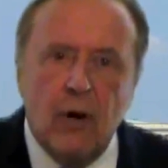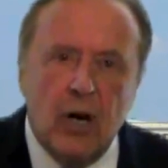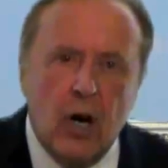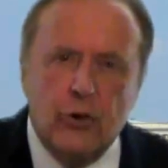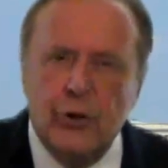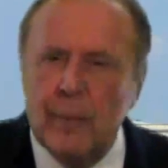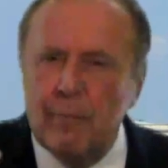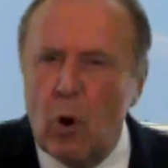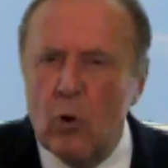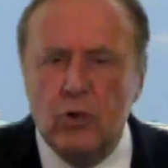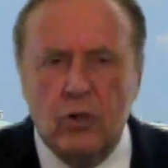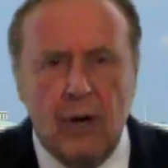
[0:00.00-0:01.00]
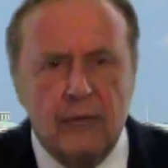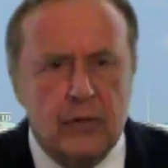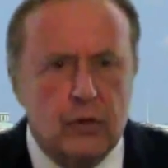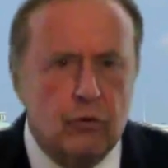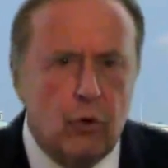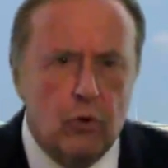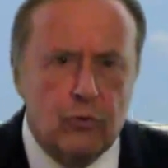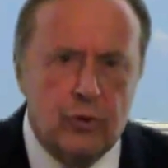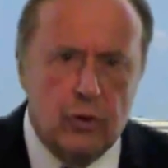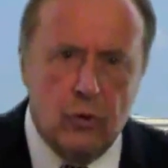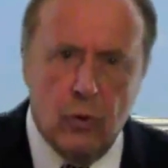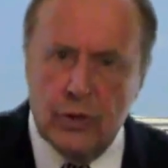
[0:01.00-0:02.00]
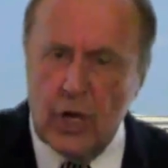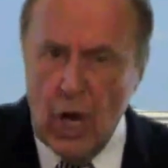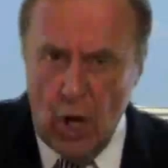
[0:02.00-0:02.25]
our country at post offices, grocery stores,